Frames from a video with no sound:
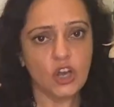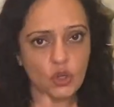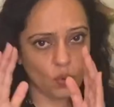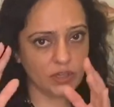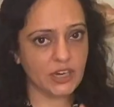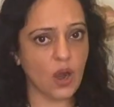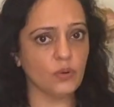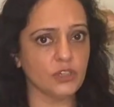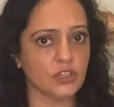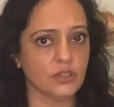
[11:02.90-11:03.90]
No
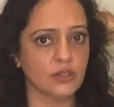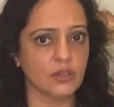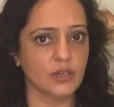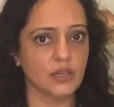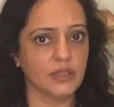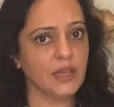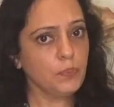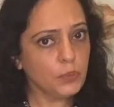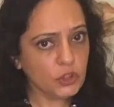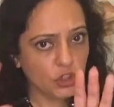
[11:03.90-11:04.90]
doubt, they
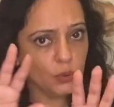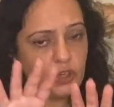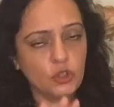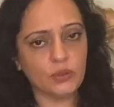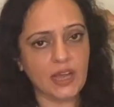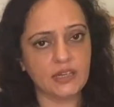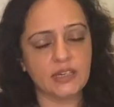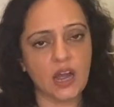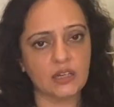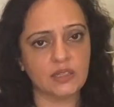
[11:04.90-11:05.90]
put you into that
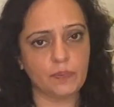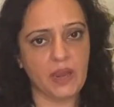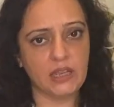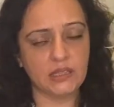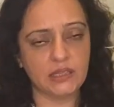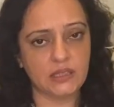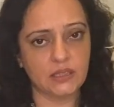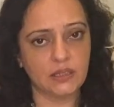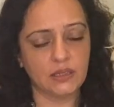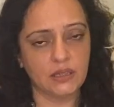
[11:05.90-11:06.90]
dark space.
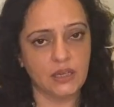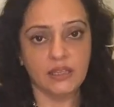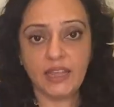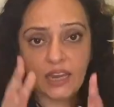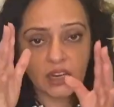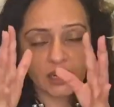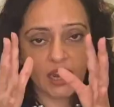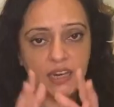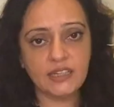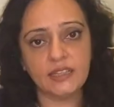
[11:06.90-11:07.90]
They
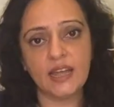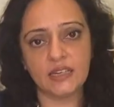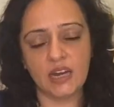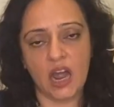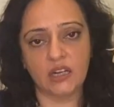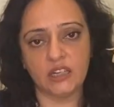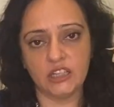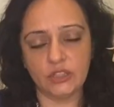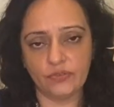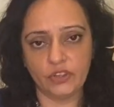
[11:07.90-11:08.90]
created that
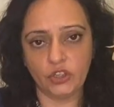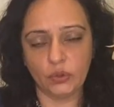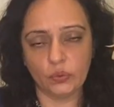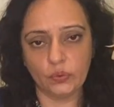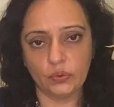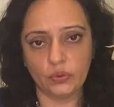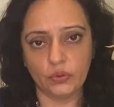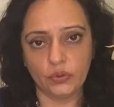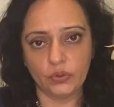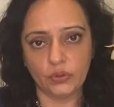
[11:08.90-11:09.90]
darkness for you.
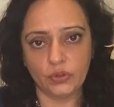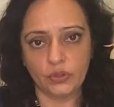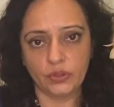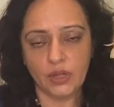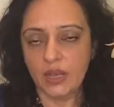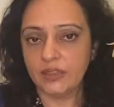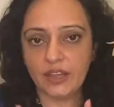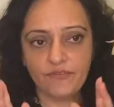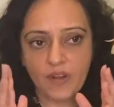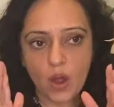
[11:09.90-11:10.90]

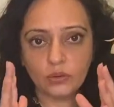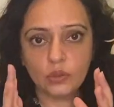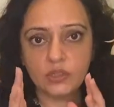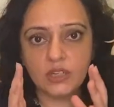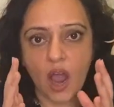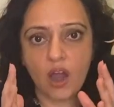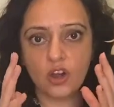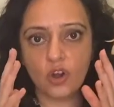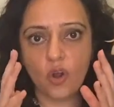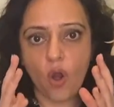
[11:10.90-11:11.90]
They found those dark
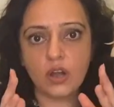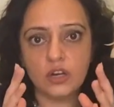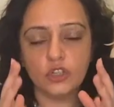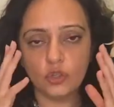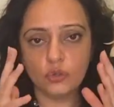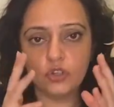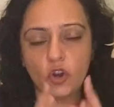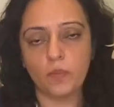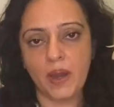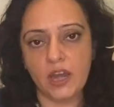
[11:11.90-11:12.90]
corners to
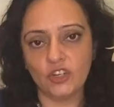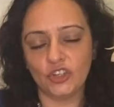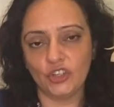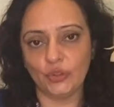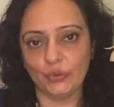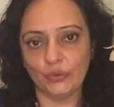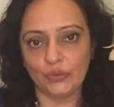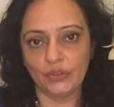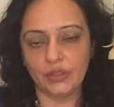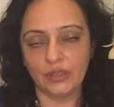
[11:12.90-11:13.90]
torment you.
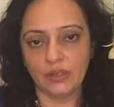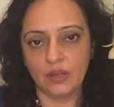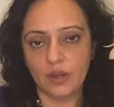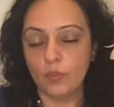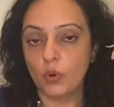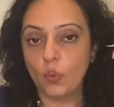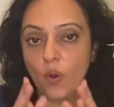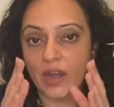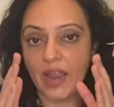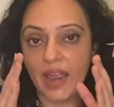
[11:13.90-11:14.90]

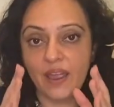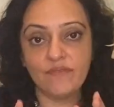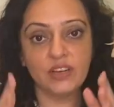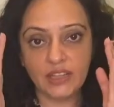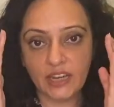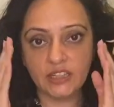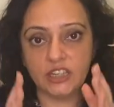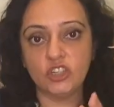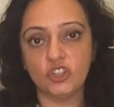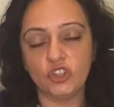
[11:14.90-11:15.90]
Whatever they
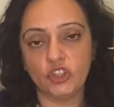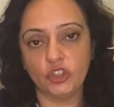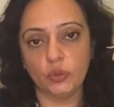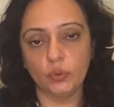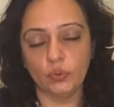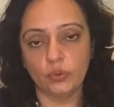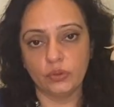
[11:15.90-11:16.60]
did to you